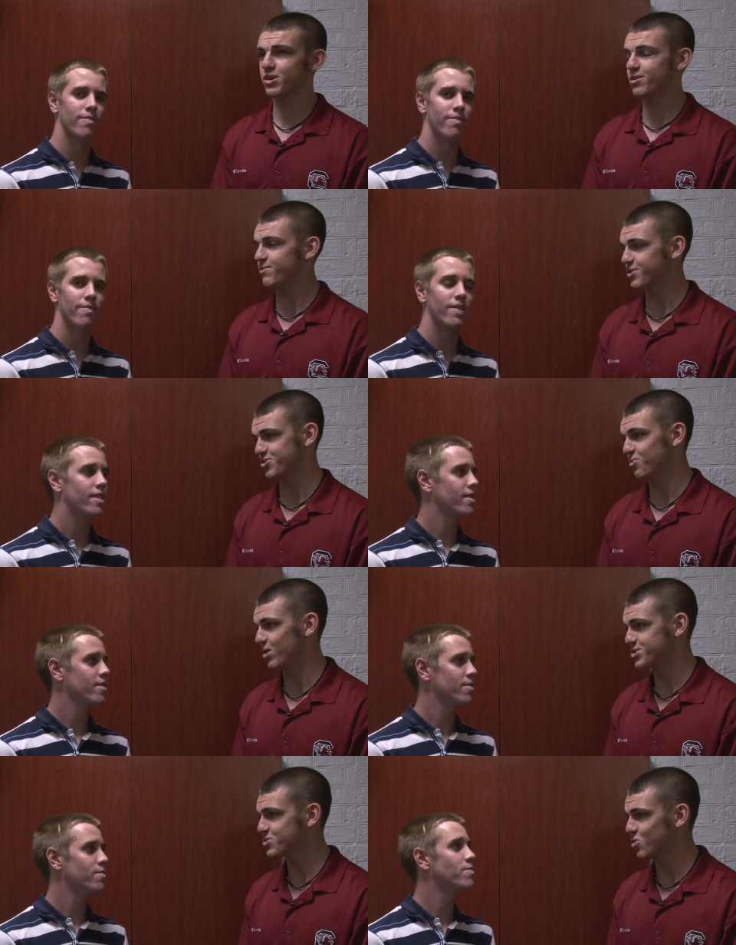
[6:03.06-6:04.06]
Speaker 1: in a Division
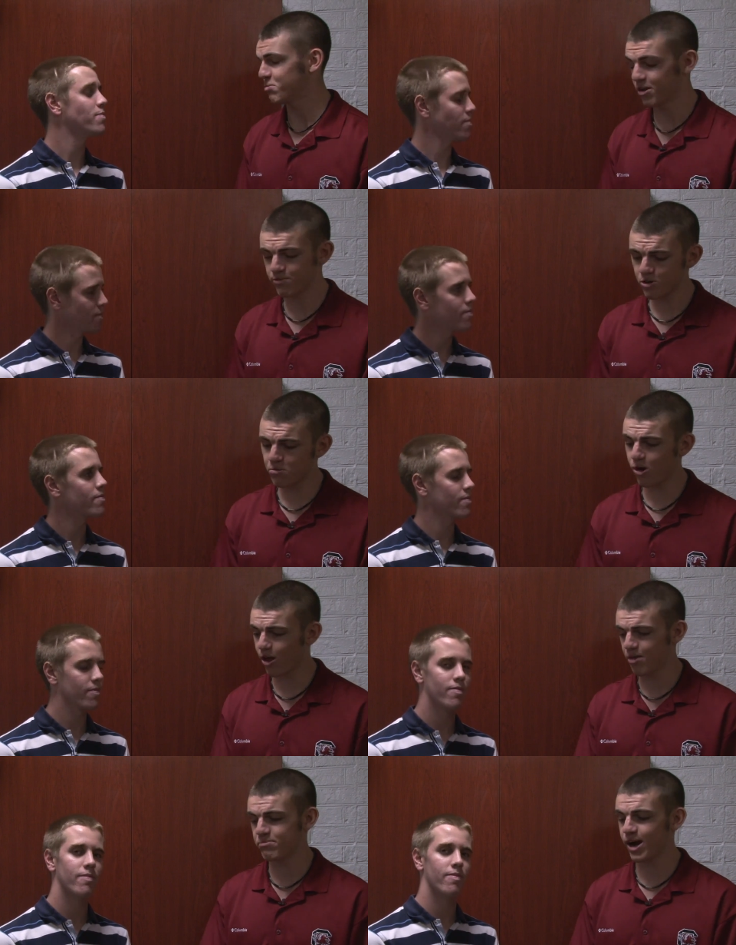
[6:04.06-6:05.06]
One school, being
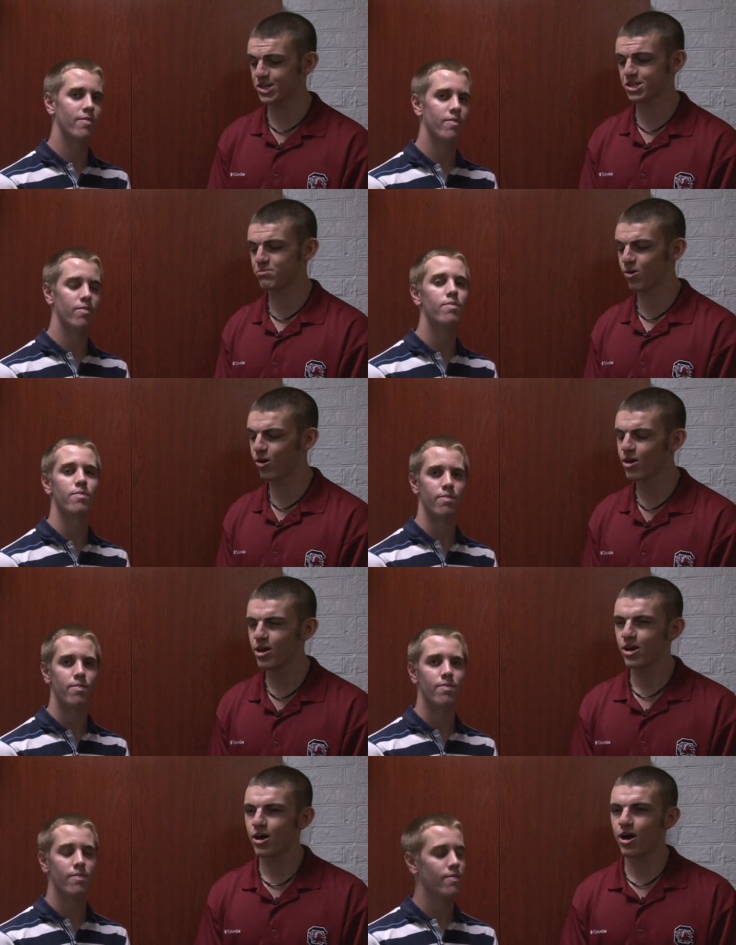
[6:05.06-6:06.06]
football and basketball.
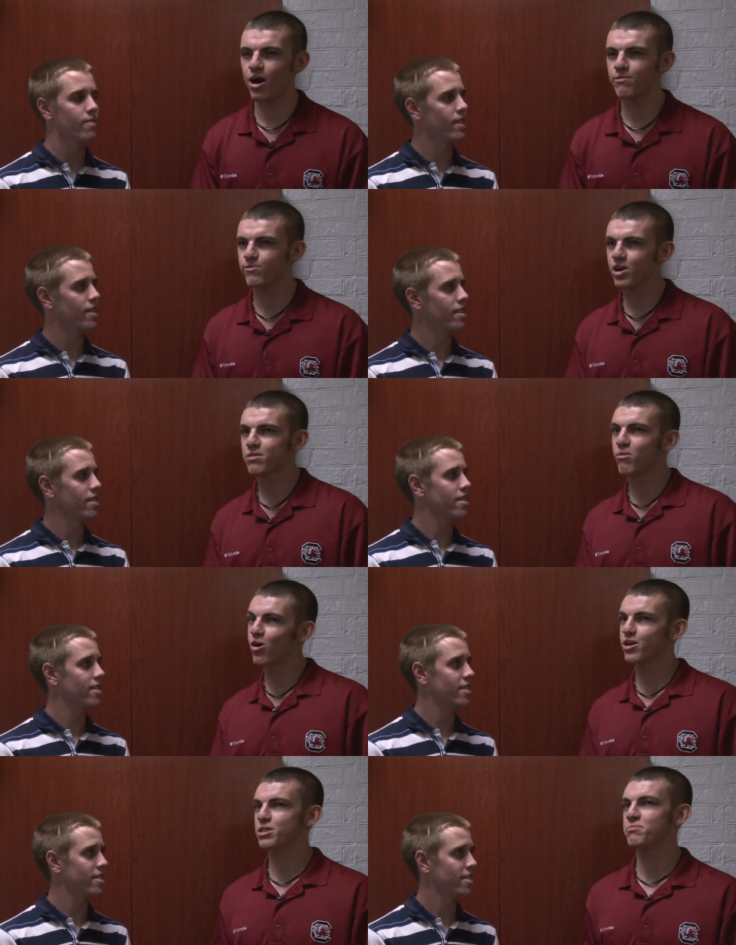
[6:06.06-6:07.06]
Uh, Frank
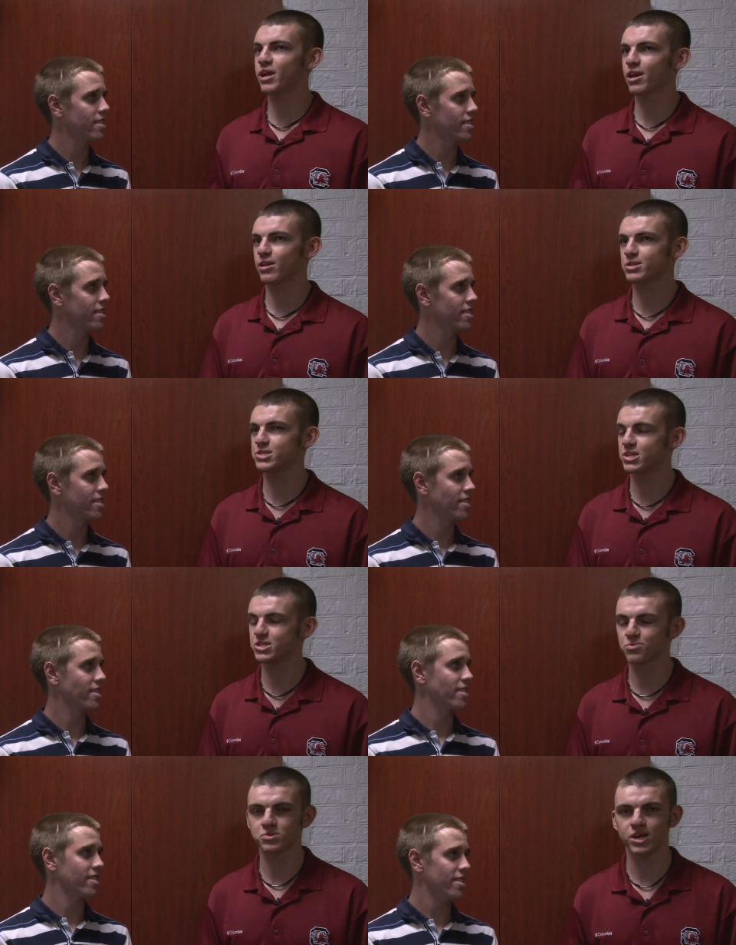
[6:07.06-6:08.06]
Martin at the beginning of the
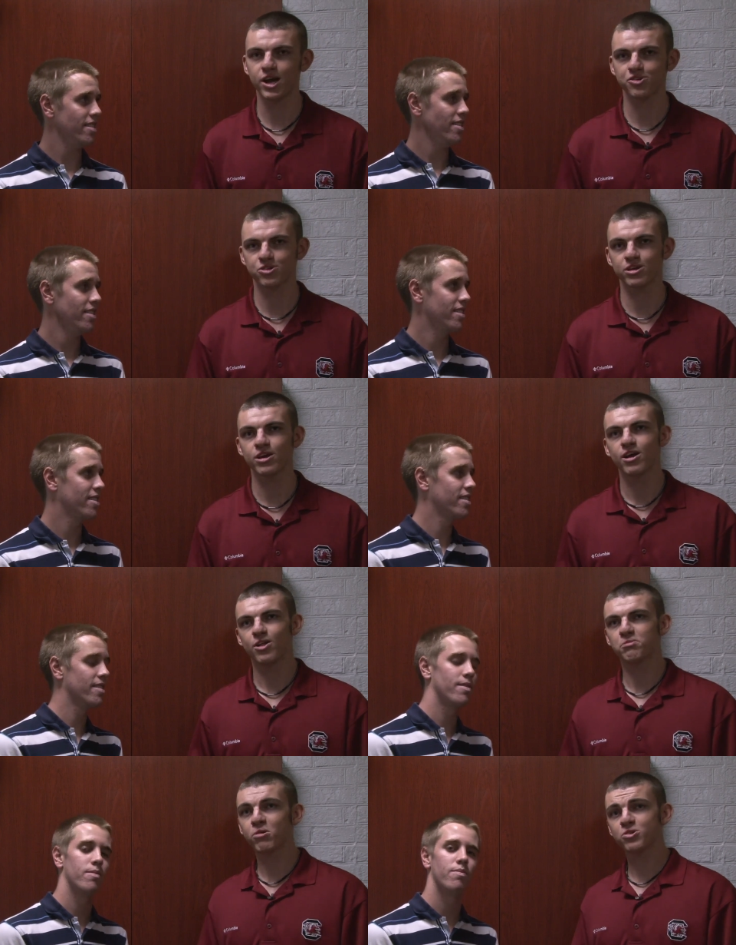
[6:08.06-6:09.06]
season was actually
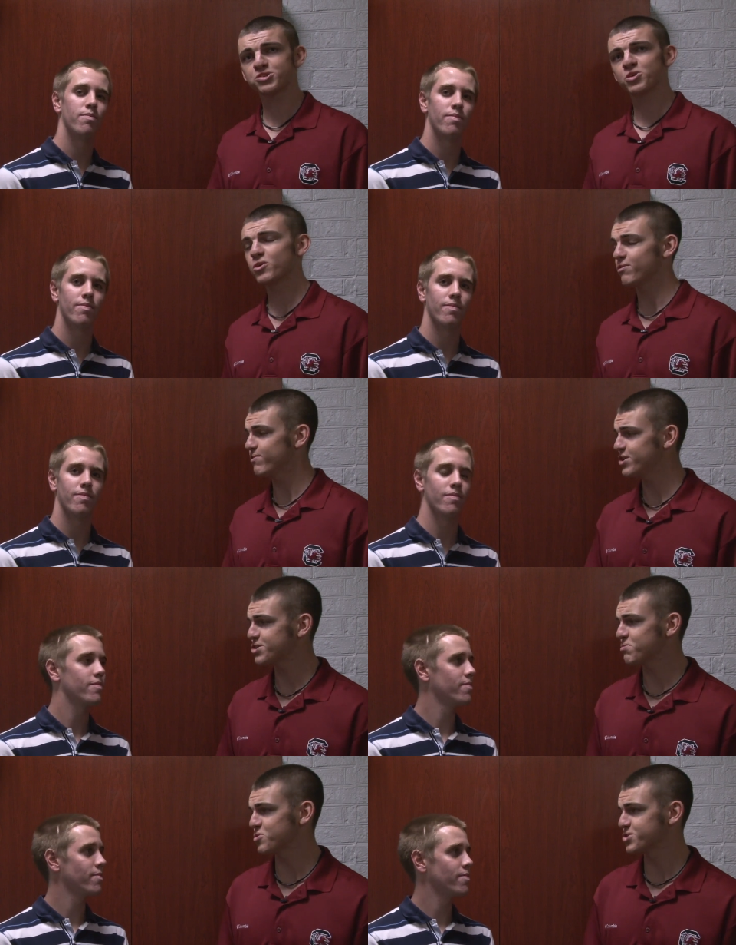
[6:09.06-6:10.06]
the person who
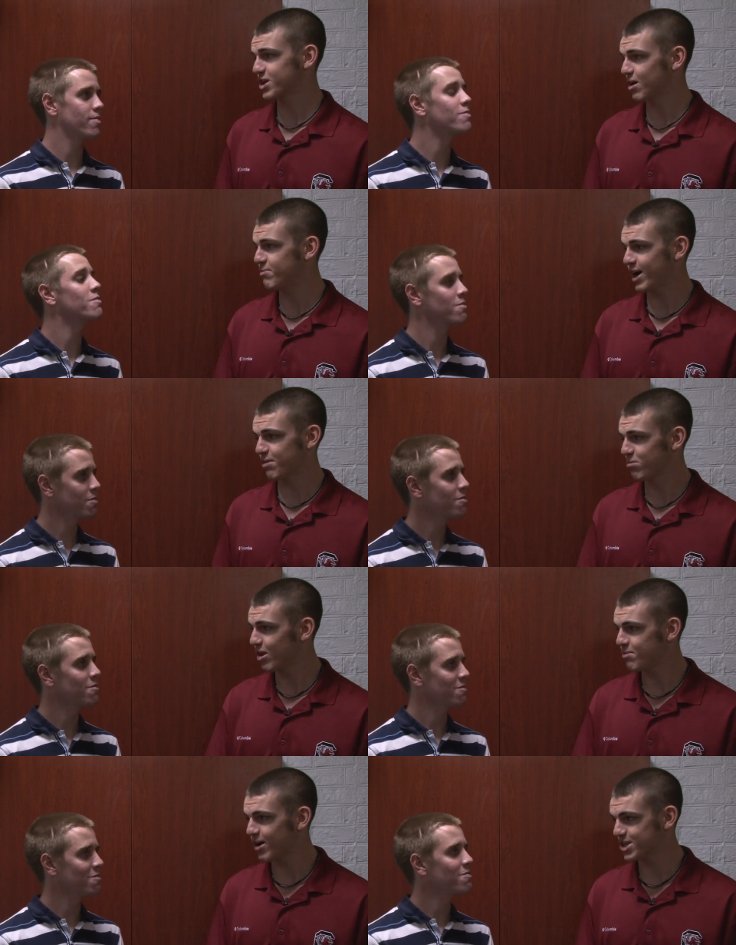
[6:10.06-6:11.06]
convinced Bruce to come back and
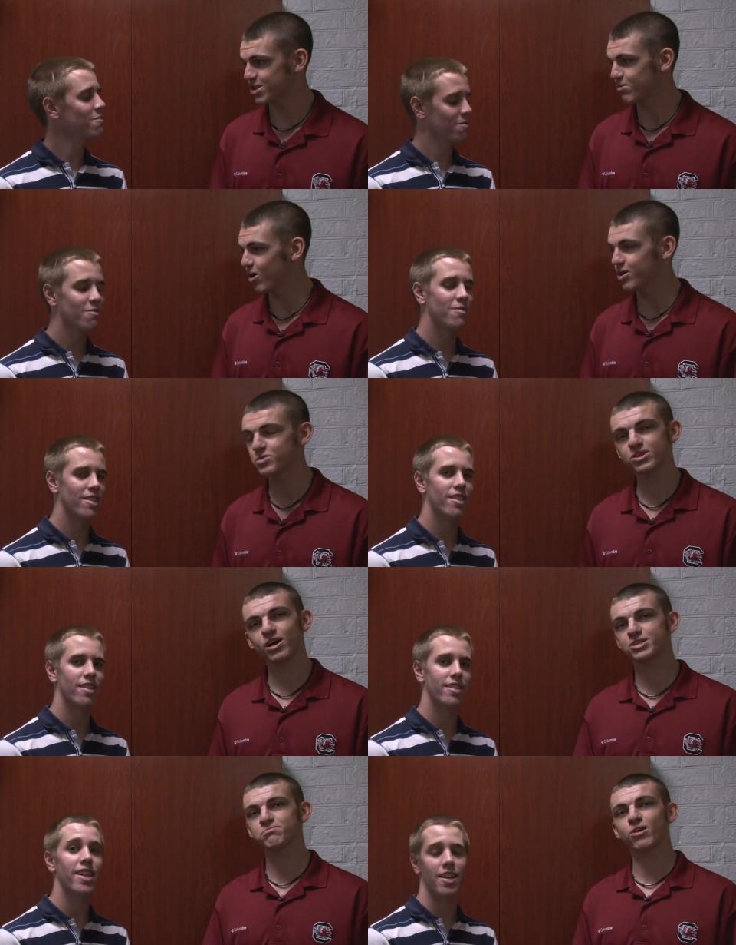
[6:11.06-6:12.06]
play basketball. He was
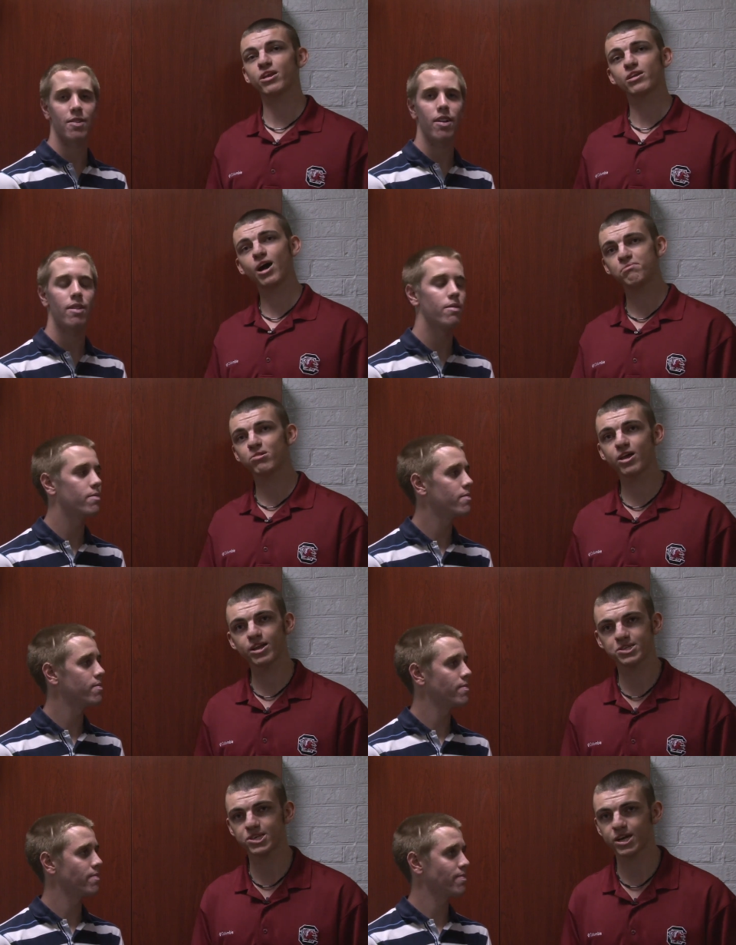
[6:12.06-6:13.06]
contemplating not
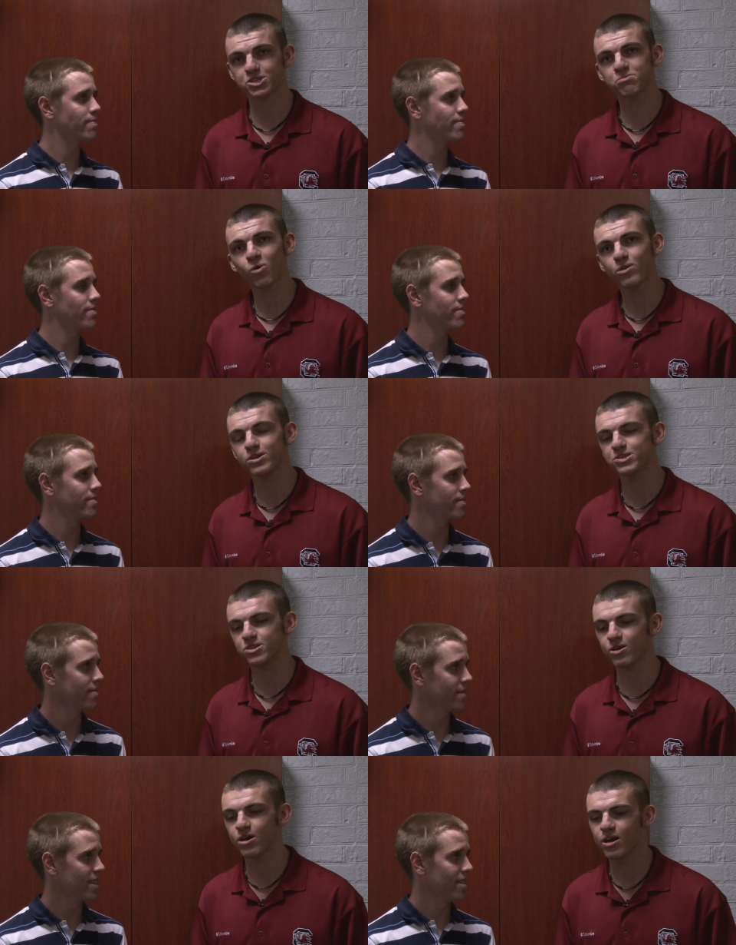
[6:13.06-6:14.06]
playing the second sport this
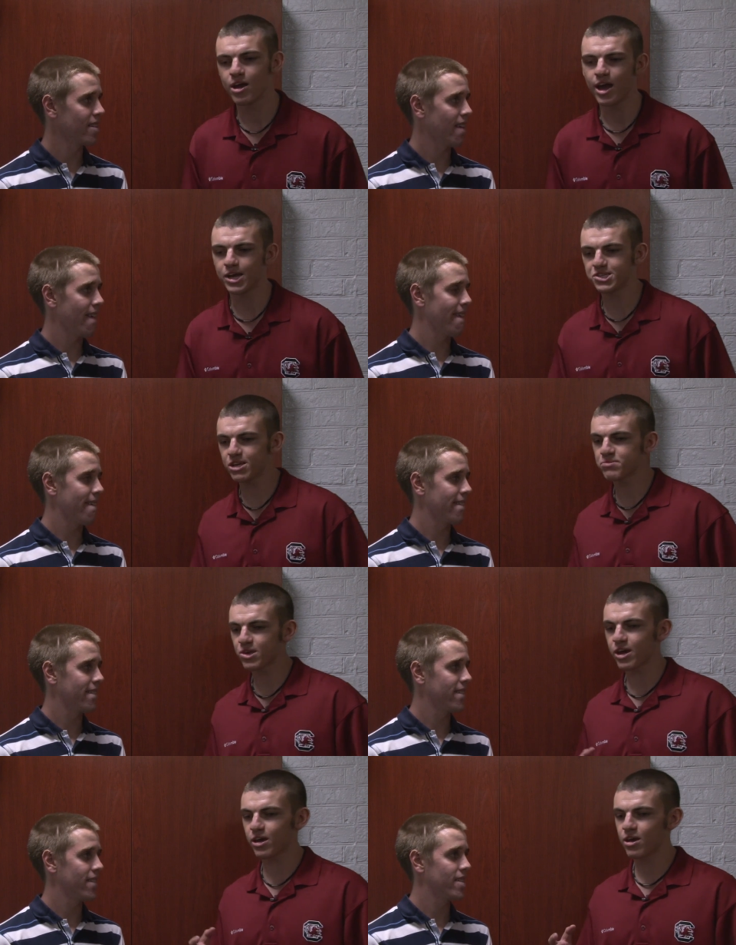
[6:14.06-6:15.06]
year. It seems
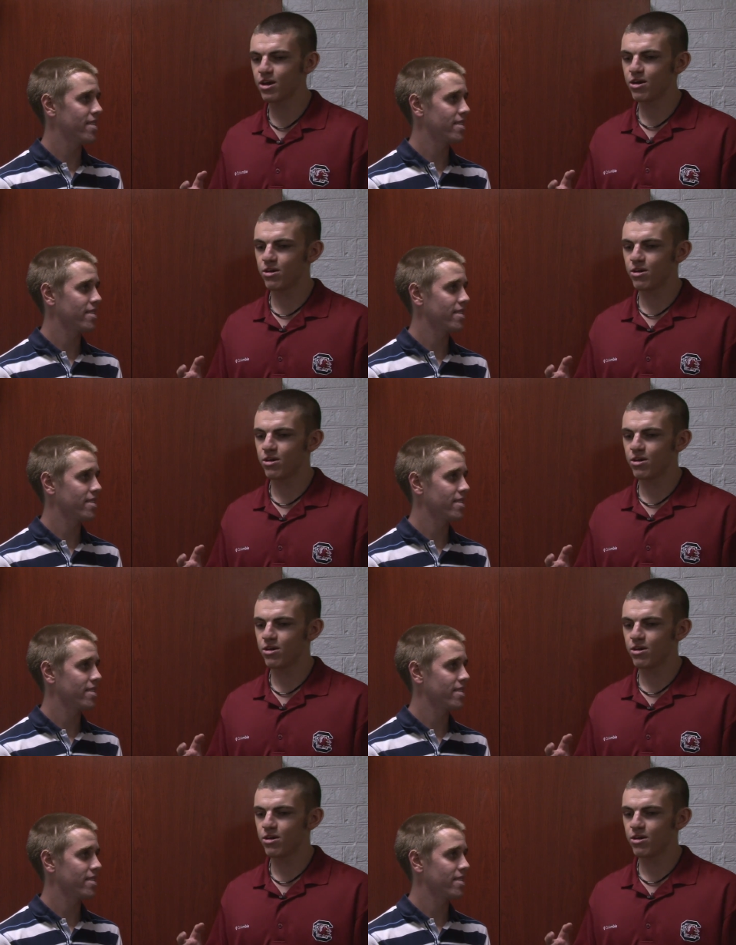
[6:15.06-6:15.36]
like